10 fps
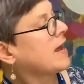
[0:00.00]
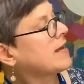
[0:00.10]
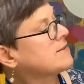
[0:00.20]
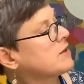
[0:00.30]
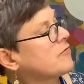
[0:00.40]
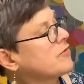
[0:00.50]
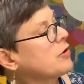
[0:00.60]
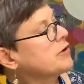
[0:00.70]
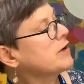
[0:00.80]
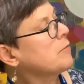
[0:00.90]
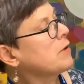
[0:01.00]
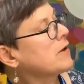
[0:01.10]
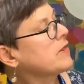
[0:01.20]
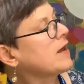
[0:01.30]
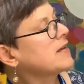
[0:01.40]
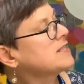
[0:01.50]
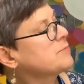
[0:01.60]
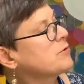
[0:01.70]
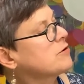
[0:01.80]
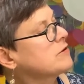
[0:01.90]
As they floated among the
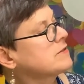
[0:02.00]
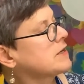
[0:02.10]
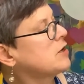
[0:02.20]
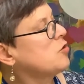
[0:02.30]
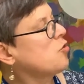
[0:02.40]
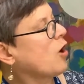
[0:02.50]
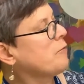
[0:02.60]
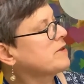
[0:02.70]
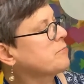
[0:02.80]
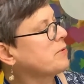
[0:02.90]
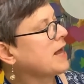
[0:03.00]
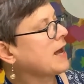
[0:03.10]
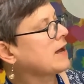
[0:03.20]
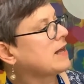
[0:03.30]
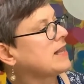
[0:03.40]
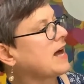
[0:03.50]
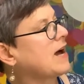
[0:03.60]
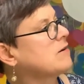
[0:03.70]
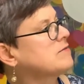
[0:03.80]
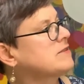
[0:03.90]
icebergs, enormous black
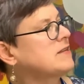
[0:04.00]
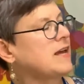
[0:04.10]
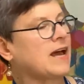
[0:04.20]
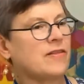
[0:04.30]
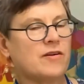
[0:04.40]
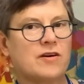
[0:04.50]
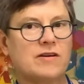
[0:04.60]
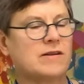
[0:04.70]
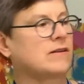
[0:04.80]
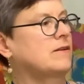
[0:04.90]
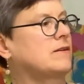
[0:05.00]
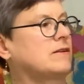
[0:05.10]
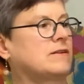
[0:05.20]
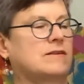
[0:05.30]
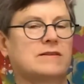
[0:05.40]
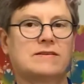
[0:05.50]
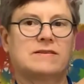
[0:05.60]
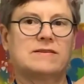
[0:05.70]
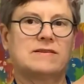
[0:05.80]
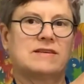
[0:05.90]
clouds gathered.
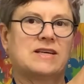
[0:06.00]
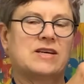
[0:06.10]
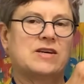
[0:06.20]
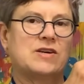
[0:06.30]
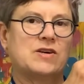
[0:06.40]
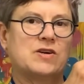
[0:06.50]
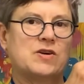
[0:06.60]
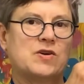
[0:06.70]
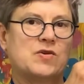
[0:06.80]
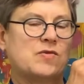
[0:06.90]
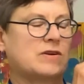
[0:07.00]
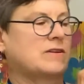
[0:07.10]
Uh-oh.